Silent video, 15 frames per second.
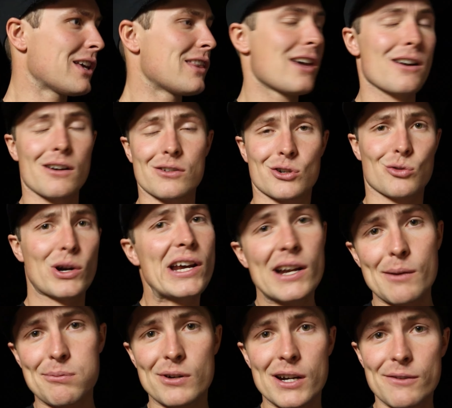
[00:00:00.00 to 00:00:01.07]
They are a great
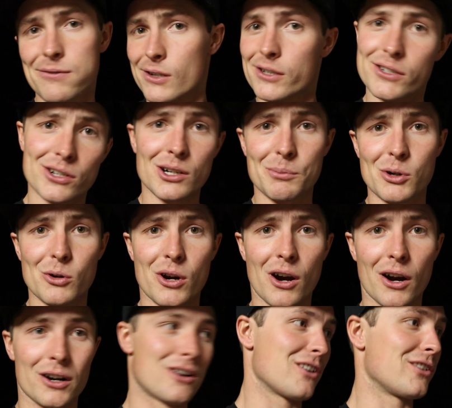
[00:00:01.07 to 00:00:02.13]
upgrade for your turbo
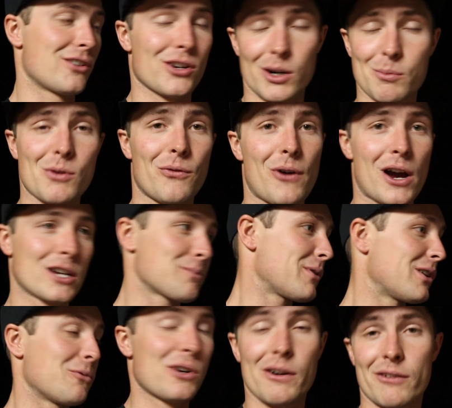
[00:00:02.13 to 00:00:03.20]
car, your Turbo Fox
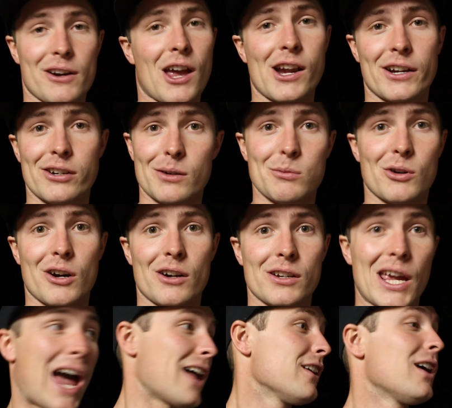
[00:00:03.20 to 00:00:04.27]
Buddy, whatever kind of turbo car
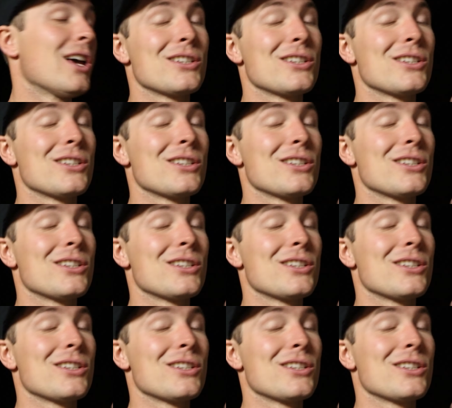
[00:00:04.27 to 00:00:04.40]
you got.